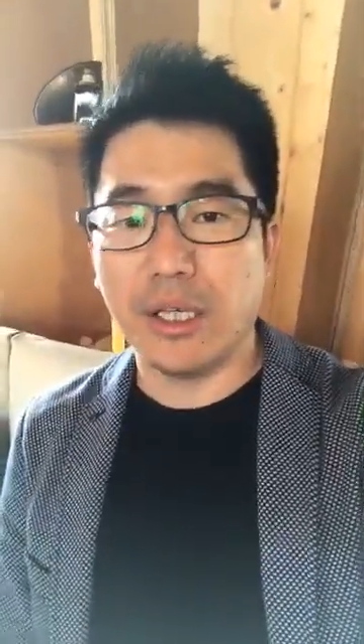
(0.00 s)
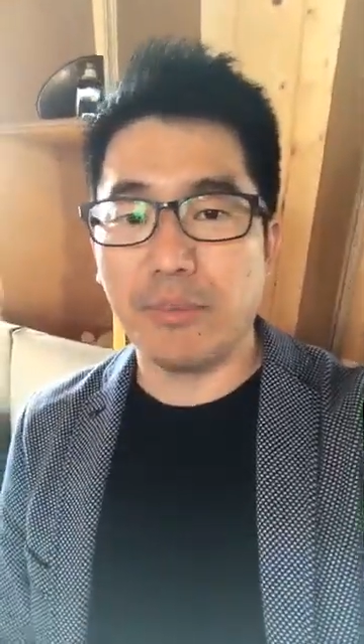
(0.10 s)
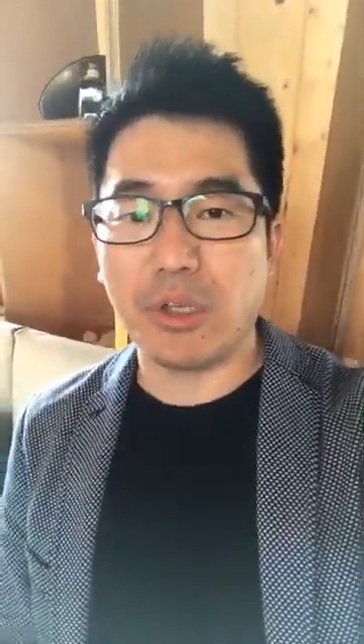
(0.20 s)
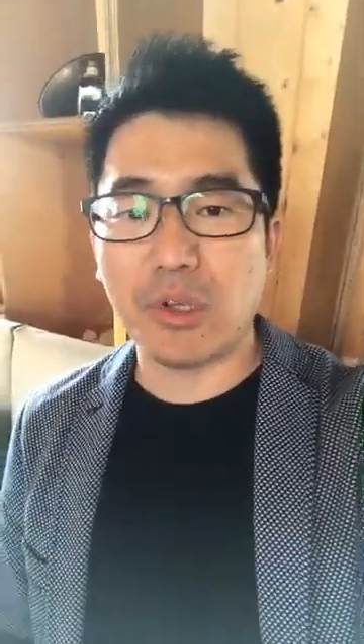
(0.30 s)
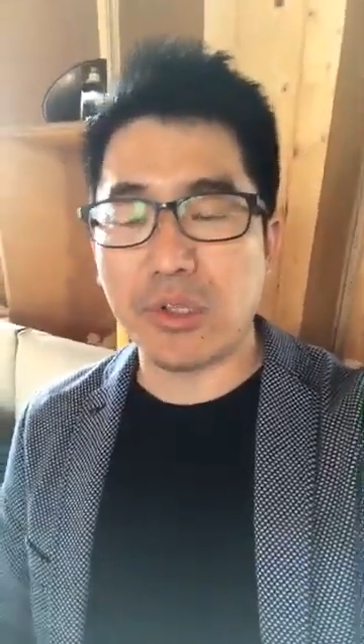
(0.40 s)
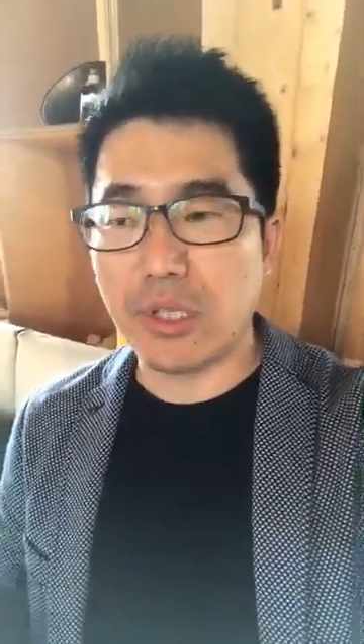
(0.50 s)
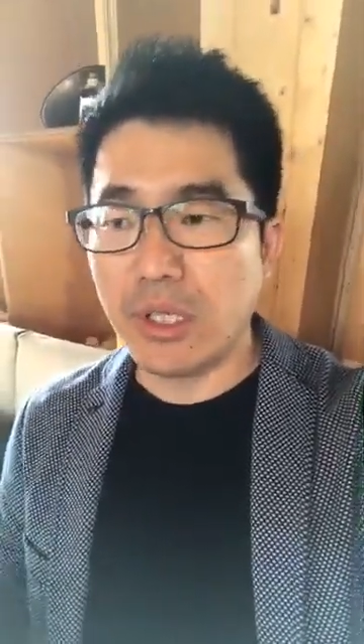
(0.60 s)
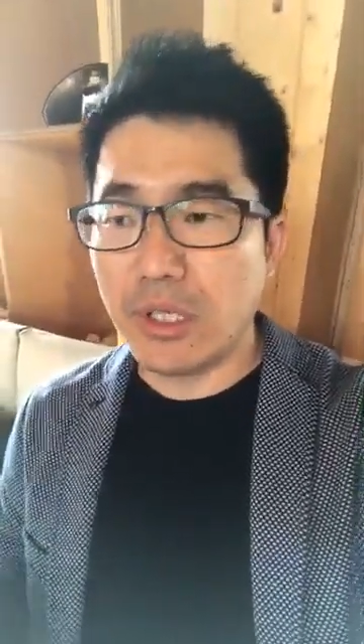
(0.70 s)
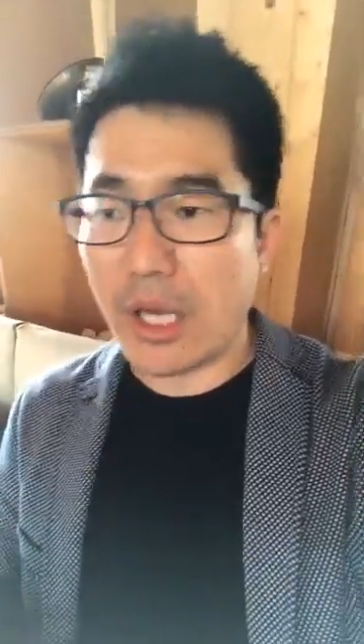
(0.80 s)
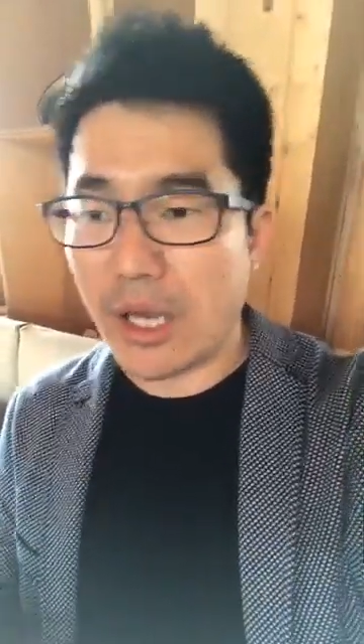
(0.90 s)
because
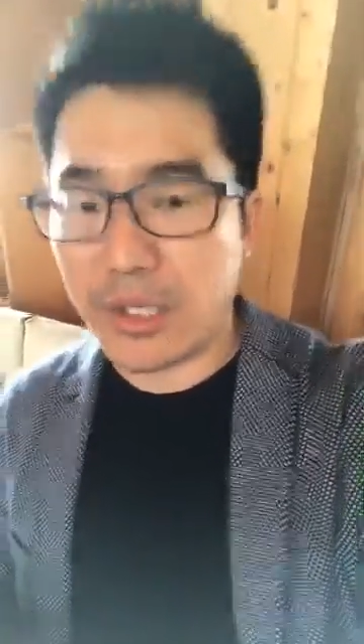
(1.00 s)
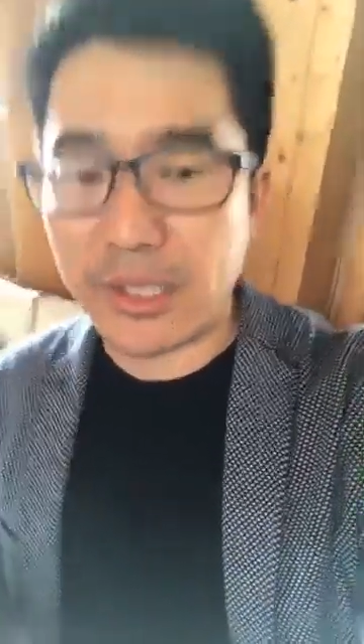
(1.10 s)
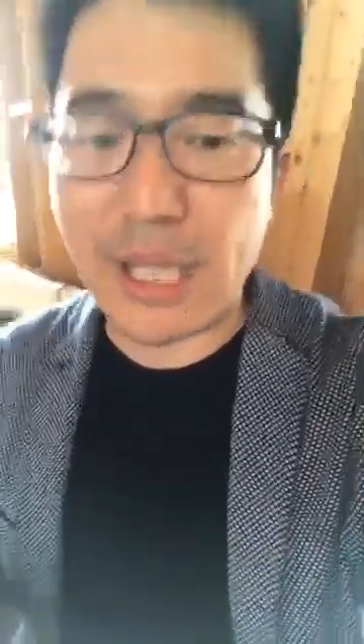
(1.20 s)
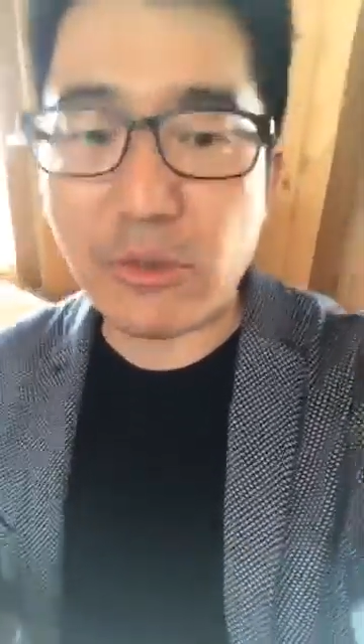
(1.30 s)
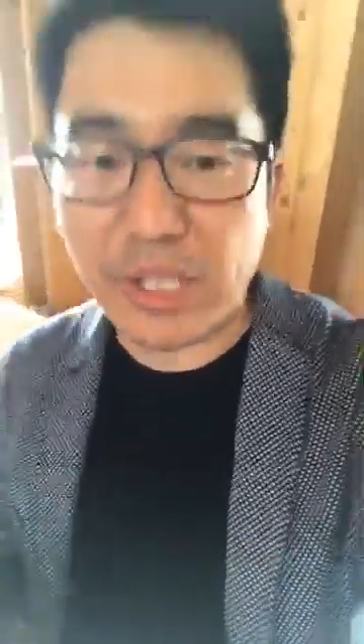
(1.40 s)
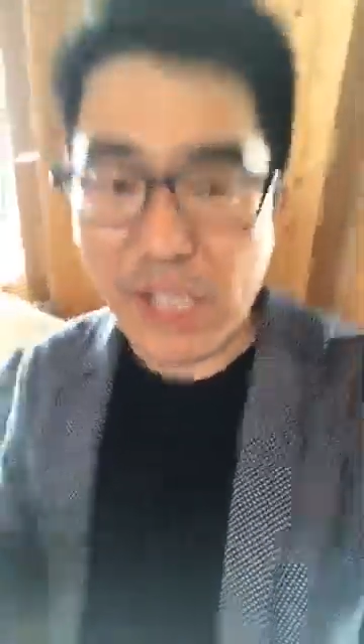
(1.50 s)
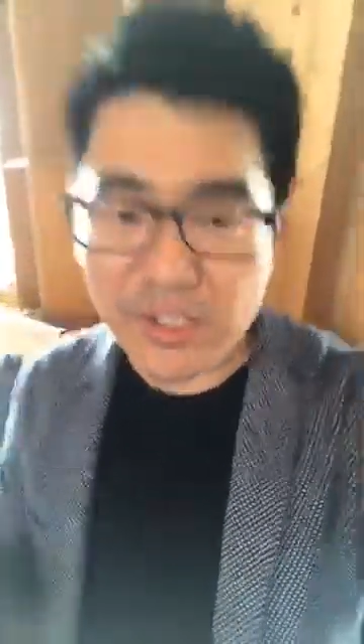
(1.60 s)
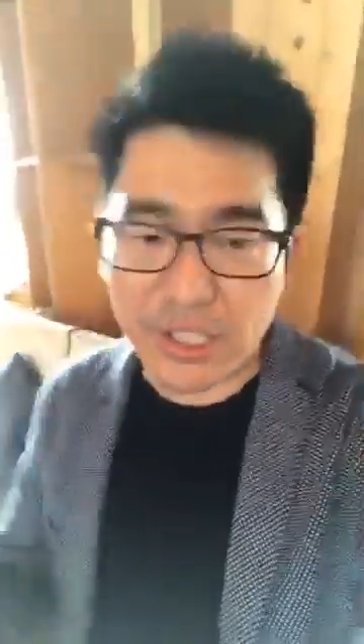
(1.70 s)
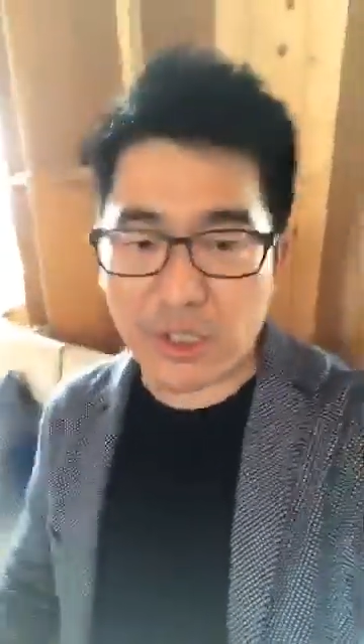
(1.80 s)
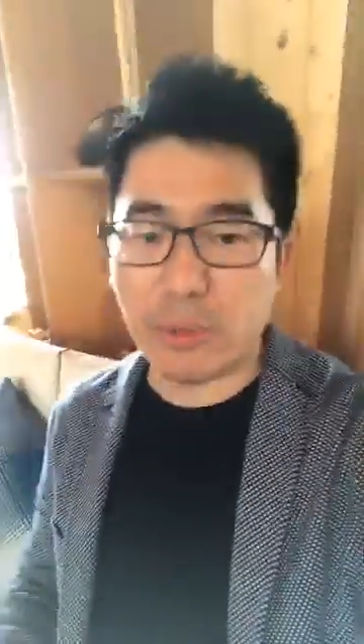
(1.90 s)
it's not too
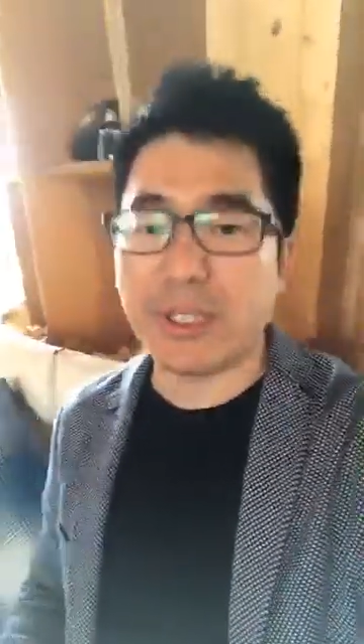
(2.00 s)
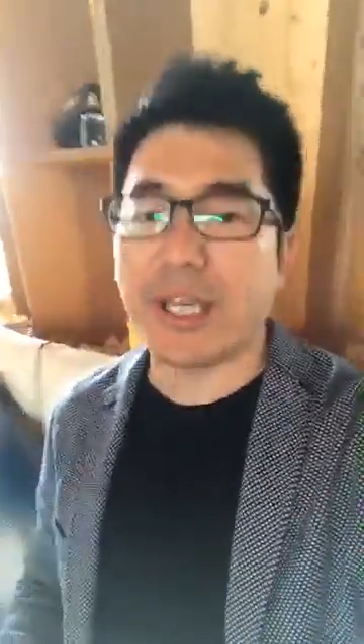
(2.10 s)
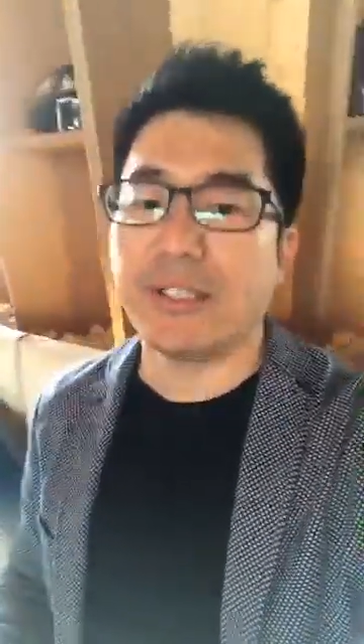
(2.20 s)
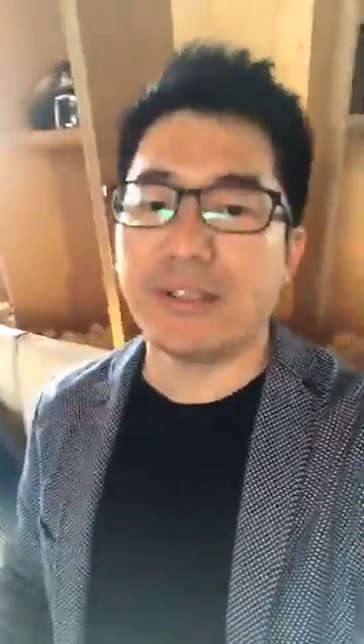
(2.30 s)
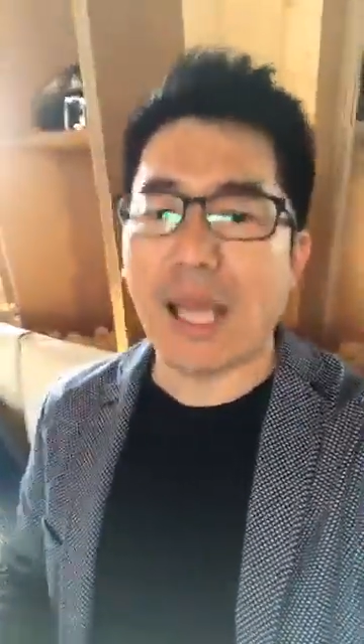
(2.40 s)
easy to duplicate.